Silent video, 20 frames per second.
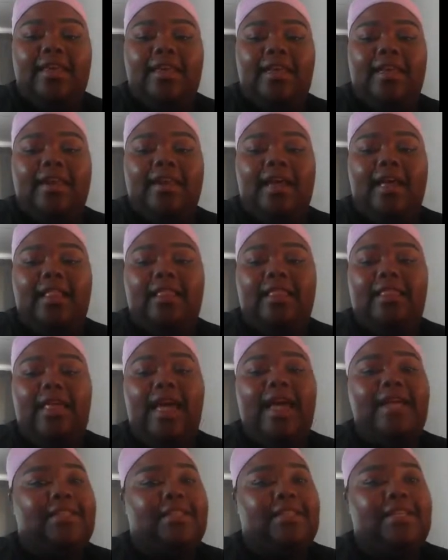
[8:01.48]
then
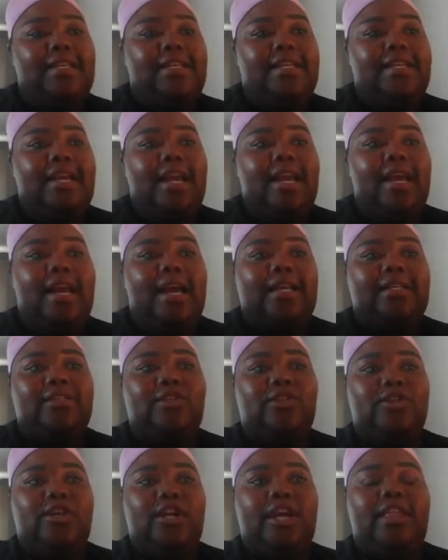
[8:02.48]
lastly I
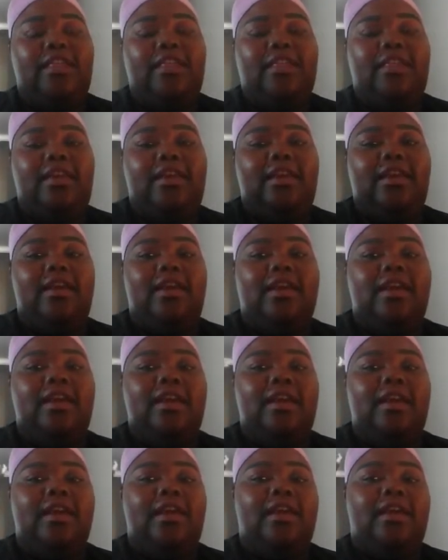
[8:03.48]
took the
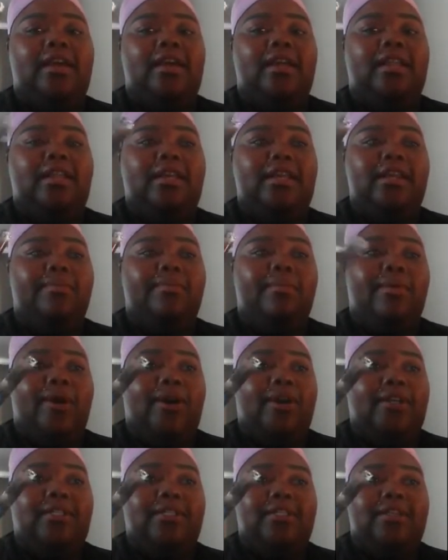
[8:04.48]
clear
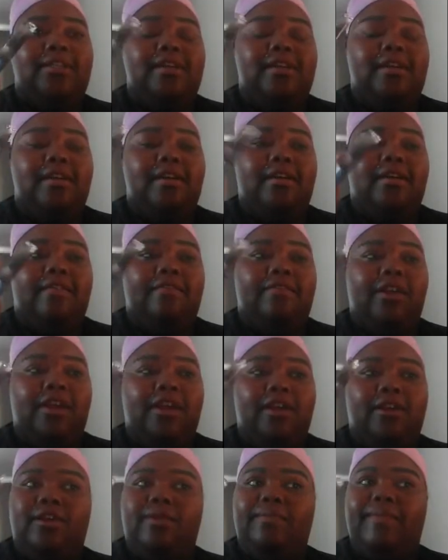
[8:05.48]
part of the
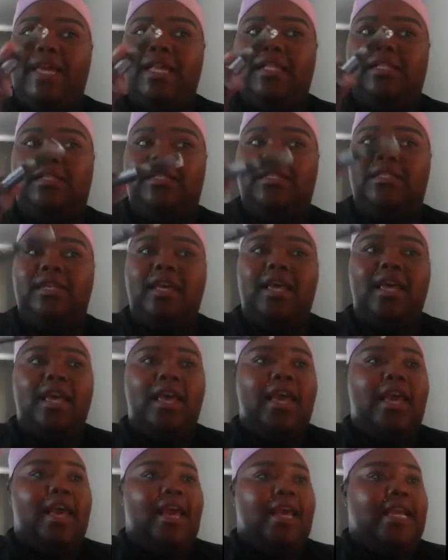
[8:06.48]
color mates
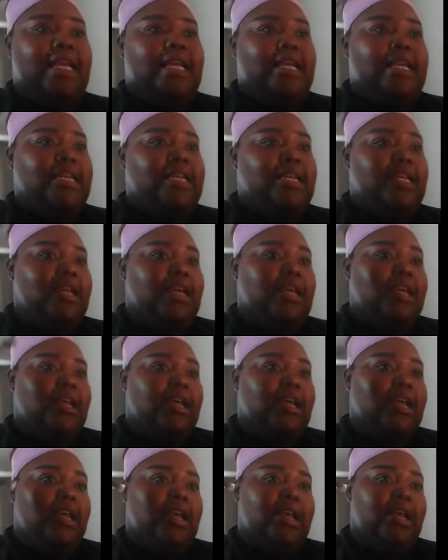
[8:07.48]
and
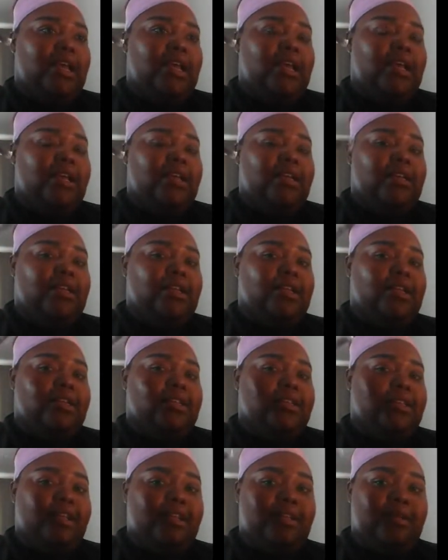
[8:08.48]

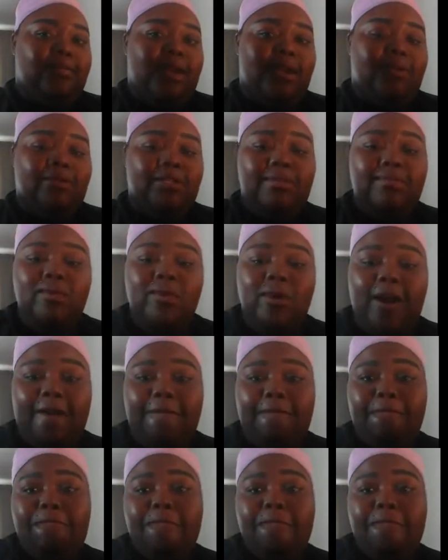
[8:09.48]
slick them down some more